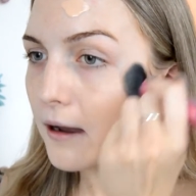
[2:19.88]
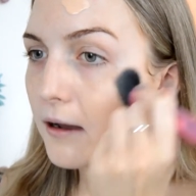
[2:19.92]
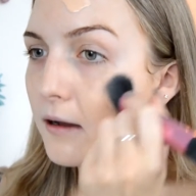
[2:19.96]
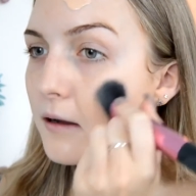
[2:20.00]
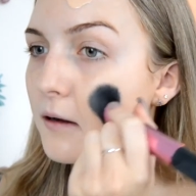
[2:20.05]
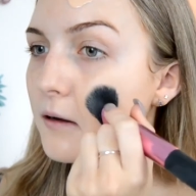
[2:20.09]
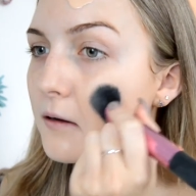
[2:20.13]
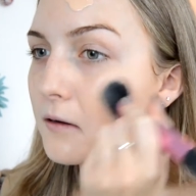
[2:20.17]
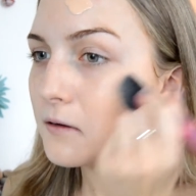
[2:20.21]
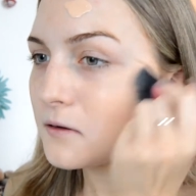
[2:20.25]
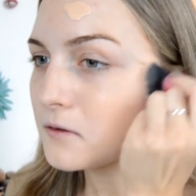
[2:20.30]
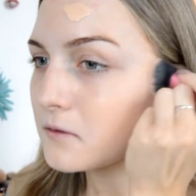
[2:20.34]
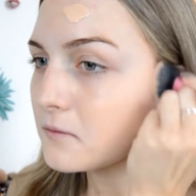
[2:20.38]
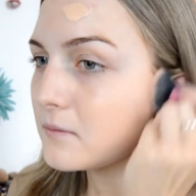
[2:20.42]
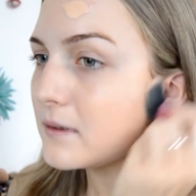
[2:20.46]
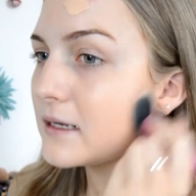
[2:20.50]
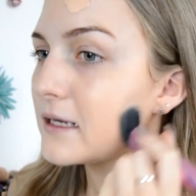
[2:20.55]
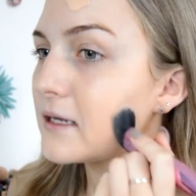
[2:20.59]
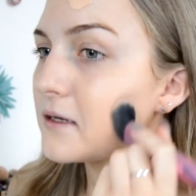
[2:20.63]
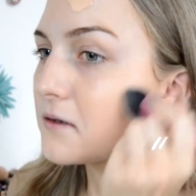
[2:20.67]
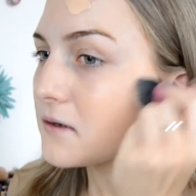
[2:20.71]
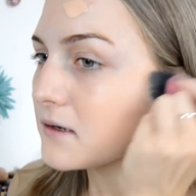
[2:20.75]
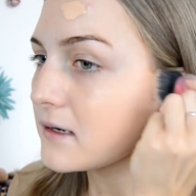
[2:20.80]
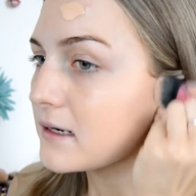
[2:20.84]
Oh my
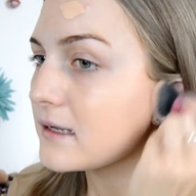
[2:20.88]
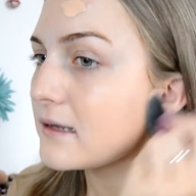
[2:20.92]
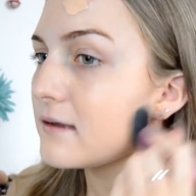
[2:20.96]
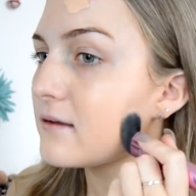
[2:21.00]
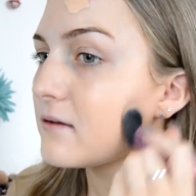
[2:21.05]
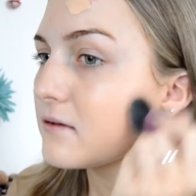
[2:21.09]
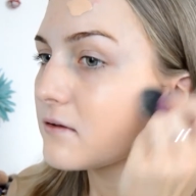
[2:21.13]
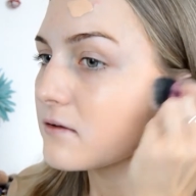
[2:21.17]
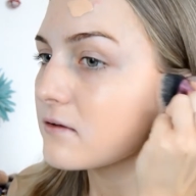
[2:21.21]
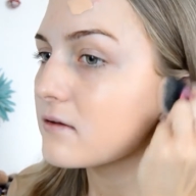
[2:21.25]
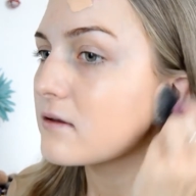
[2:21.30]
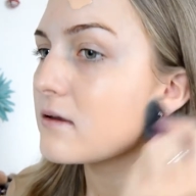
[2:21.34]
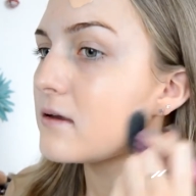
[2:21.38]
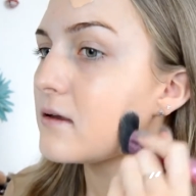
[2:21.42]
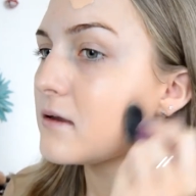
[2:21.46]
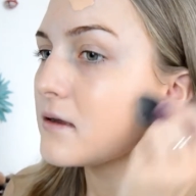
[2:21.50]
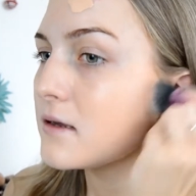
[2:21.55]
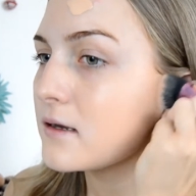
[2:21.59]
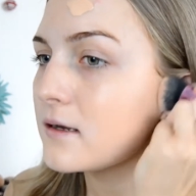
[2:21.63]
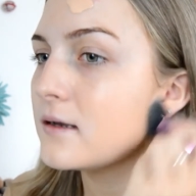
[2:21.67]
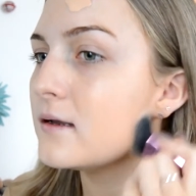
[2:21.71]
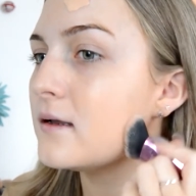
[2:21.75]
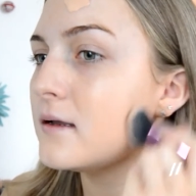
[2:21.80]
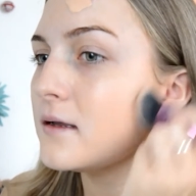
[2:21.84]
goodness.
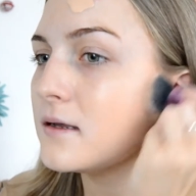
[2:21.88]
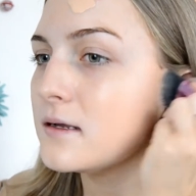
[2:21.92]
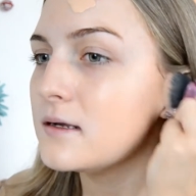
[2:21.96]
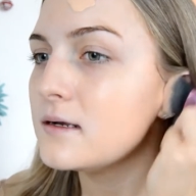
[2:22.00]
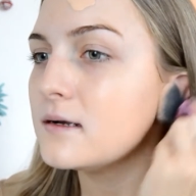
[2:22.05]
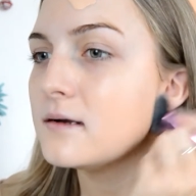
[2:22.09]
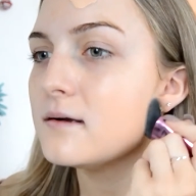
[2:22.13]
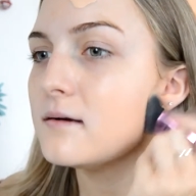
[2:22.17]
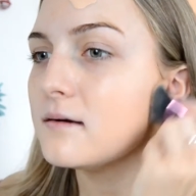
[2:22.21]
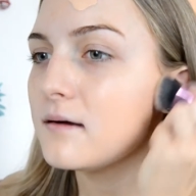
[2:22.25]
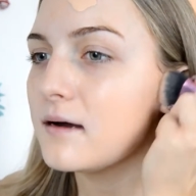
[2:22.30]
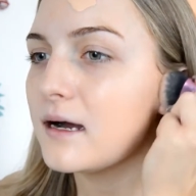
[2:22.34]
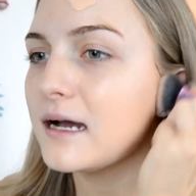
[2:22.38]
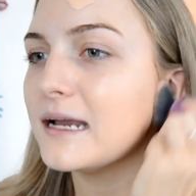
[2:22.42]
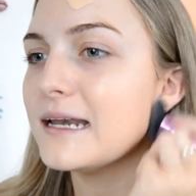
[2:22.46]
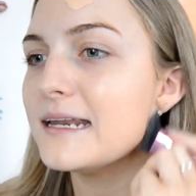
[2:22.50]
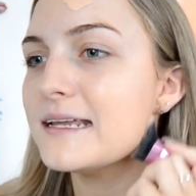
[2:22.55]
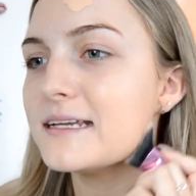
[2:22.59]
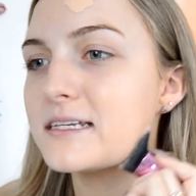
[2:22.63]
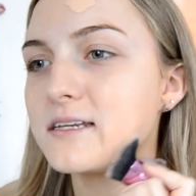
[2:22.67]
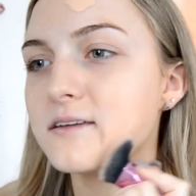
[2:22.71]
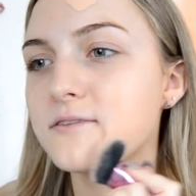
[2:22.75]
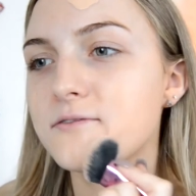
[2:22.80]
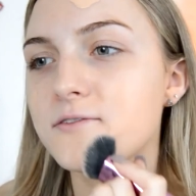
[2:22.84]
I
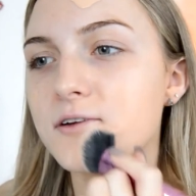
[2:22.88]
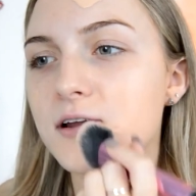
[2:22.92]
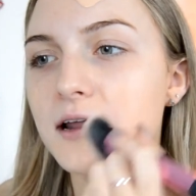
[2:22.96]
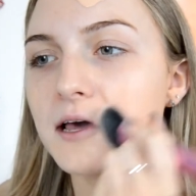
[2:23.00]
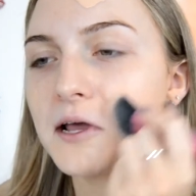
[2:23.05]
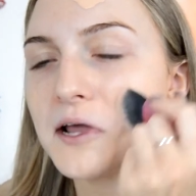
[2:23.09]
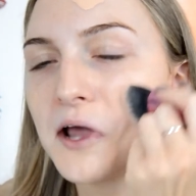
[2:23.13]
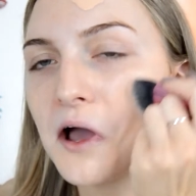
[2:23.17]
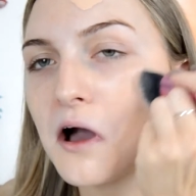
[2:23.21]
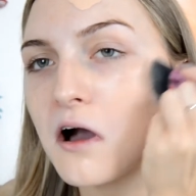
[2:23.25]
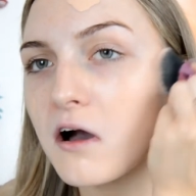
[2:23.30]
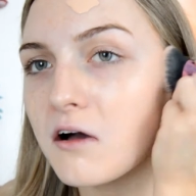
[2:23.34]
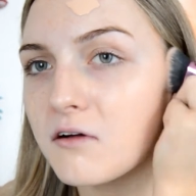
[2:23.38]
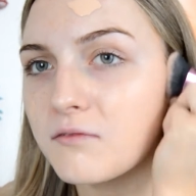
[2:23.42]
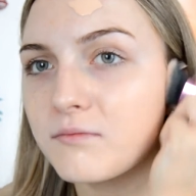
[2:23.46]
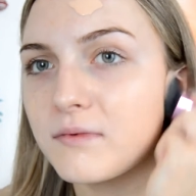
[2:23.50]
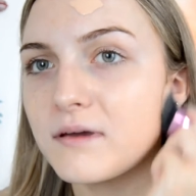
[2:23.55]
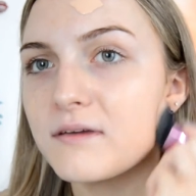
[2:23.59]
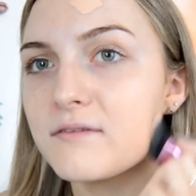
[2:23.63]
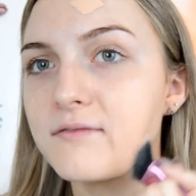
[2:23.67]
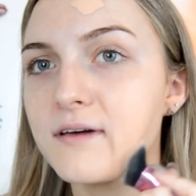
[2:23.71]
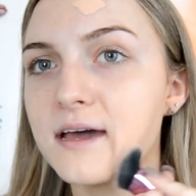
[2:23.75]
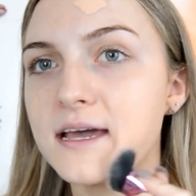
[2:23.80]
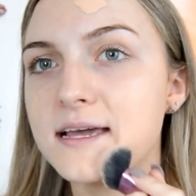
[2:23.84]
literally feel like half my
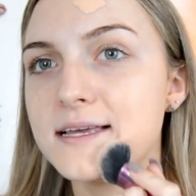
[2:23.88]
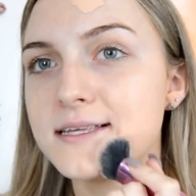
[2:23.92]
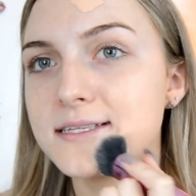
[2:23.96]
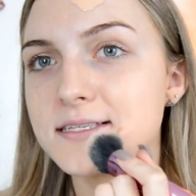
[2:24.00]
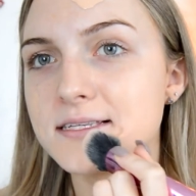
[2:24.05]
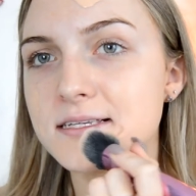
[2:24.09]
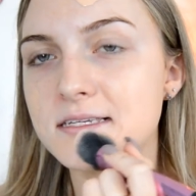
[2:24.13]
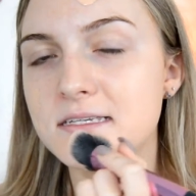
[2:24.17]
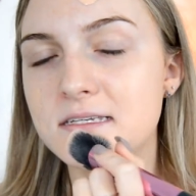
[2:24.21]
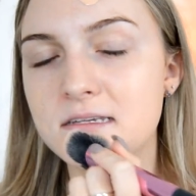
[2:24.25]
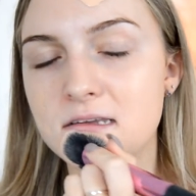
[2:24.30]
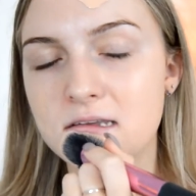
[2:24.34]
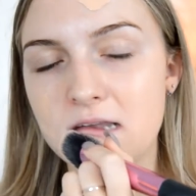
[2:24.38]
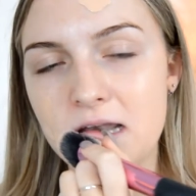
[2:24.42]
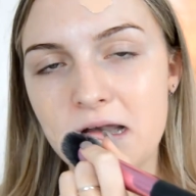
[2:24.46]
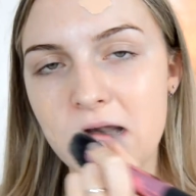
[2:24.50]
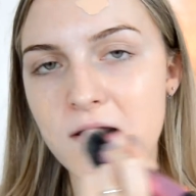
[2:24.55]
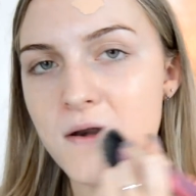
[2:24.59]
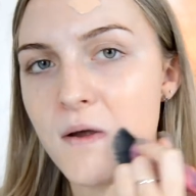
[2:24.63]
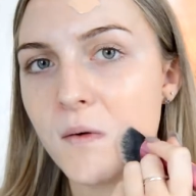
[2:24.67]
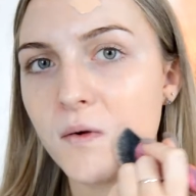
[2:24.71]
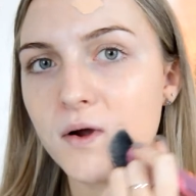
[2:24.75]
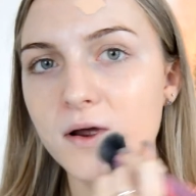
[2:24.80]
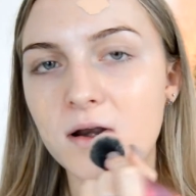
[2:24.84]
face is just
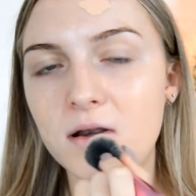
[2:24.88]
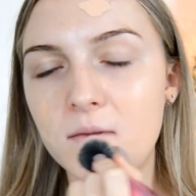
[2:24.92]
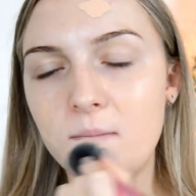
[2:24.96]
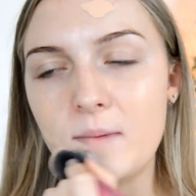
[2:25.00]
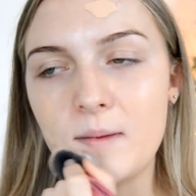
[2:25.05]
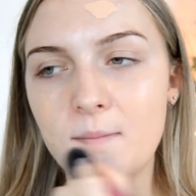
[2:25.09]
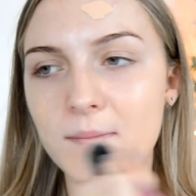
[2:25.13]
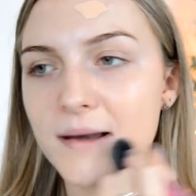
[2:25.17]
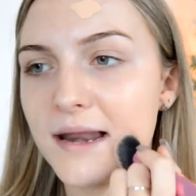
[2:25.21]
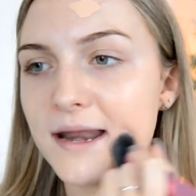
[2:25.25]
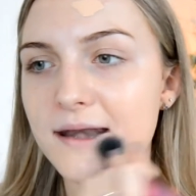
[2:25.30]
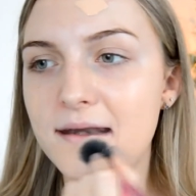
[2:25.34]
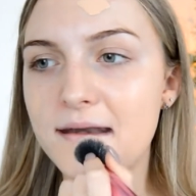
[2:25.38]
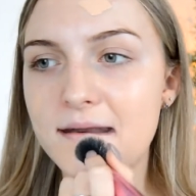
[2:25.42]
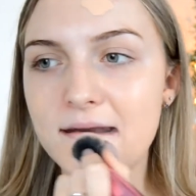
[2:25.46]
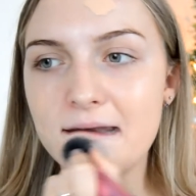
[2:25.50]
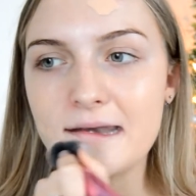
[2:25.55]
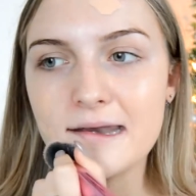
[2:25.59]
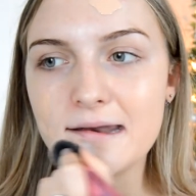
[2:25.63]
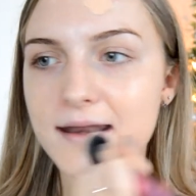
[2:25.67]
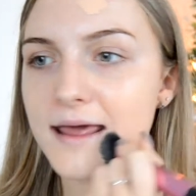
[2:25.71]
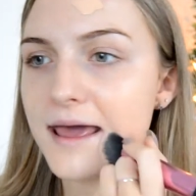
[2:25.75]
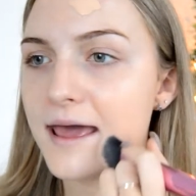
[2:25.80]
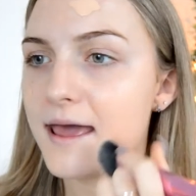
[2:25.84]
not going to be blended
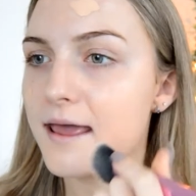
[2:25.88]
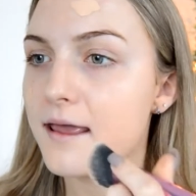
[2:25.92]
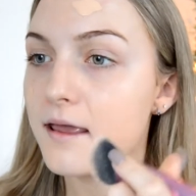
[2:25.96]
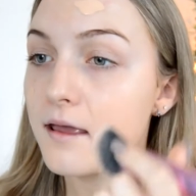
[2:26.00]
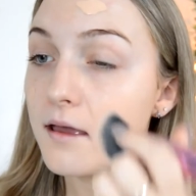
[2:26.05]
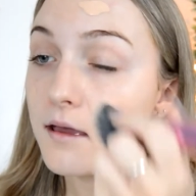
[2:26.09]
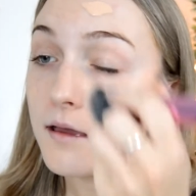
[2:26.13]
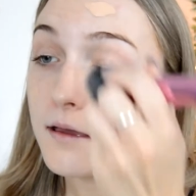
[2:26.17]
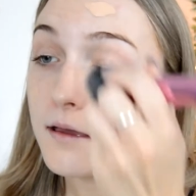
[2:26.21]
today.